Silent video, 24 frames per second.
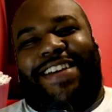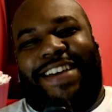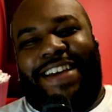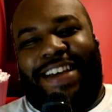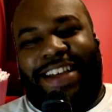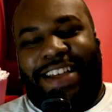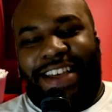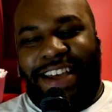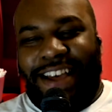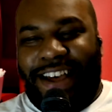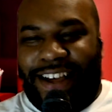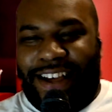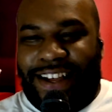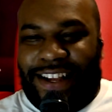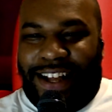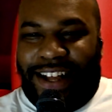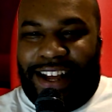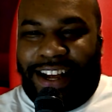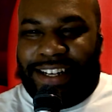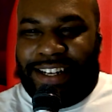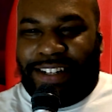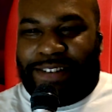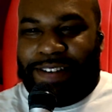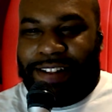Yeah,
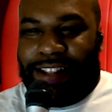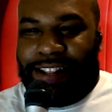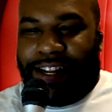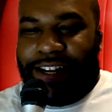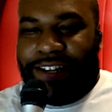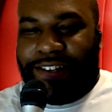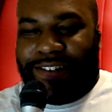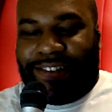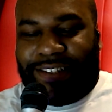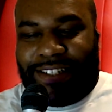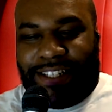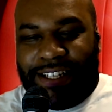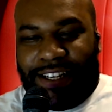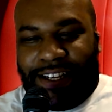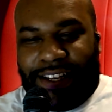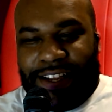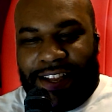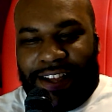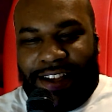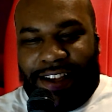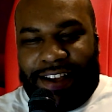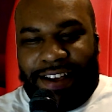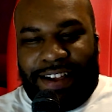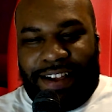I just found that interesting.
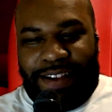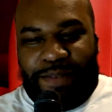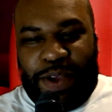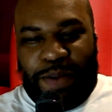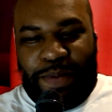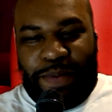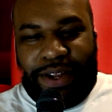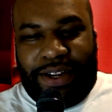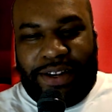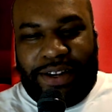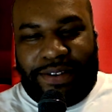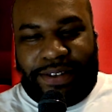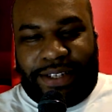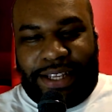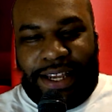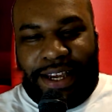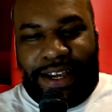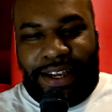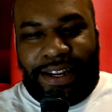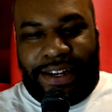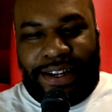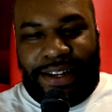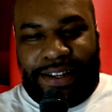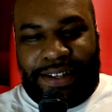It made me a little
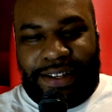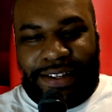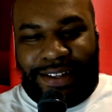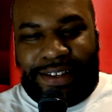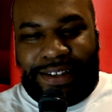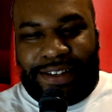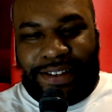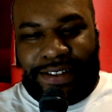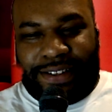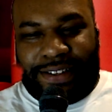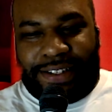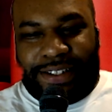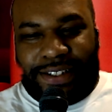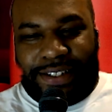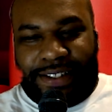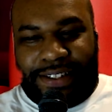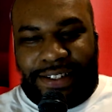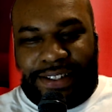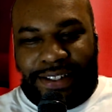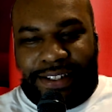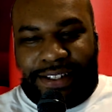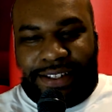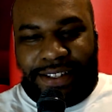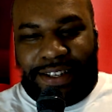sad
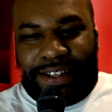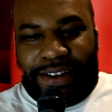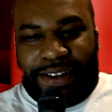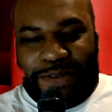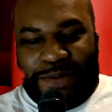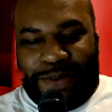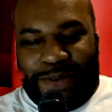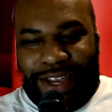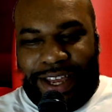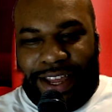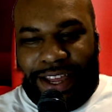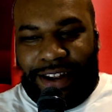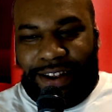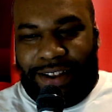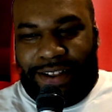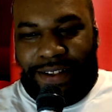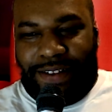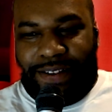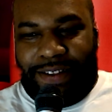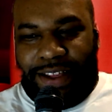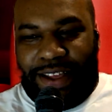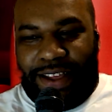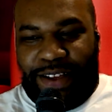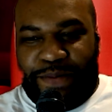because, we get
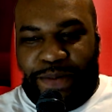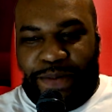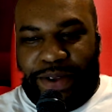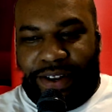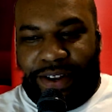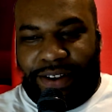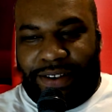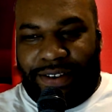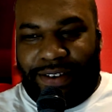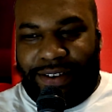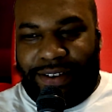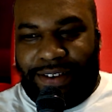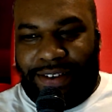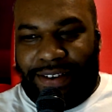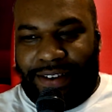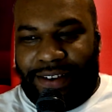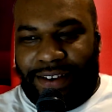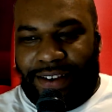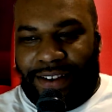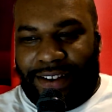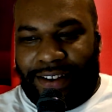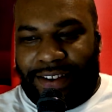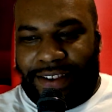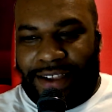him and
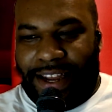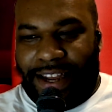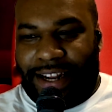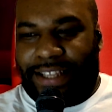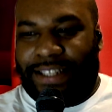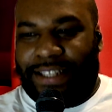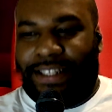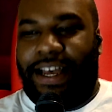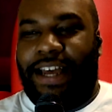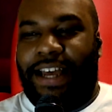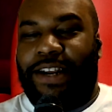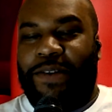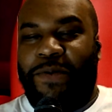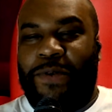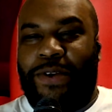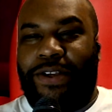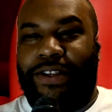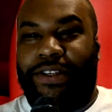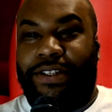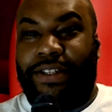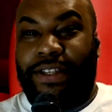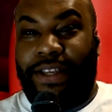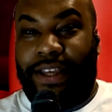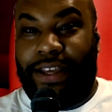you get excited when
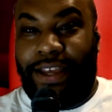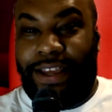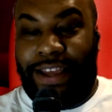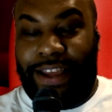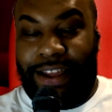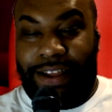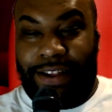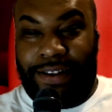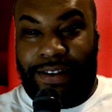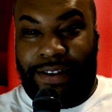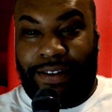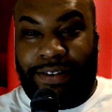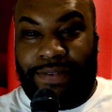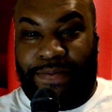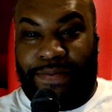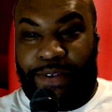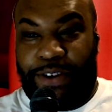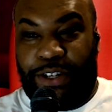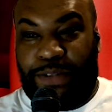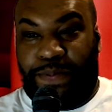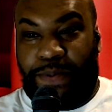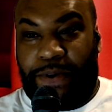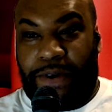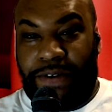you see
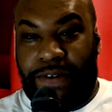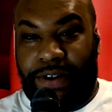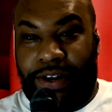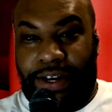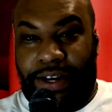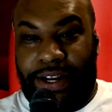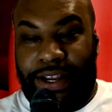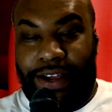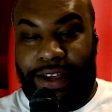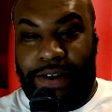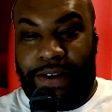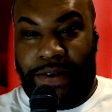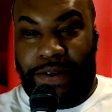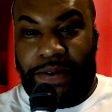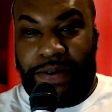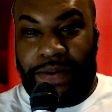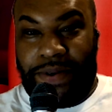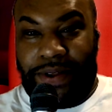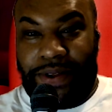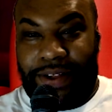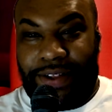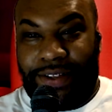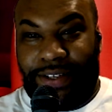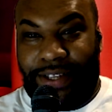Fishburne and Neo
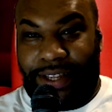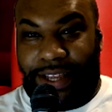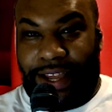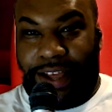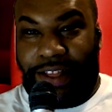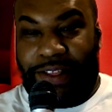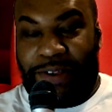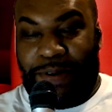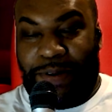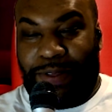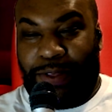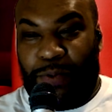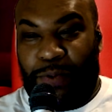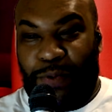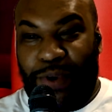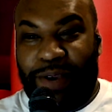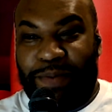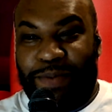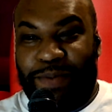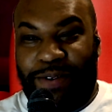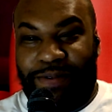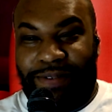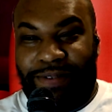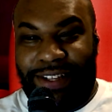together in the
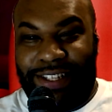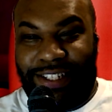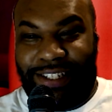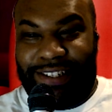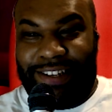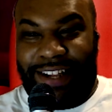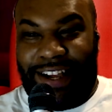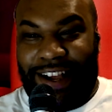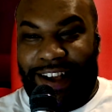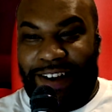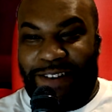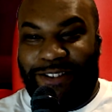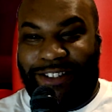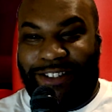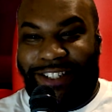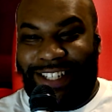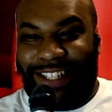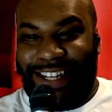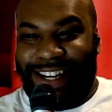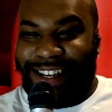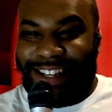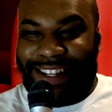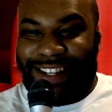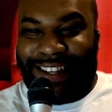Wick movies. You're like, oh,
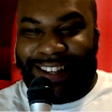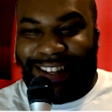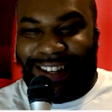shit.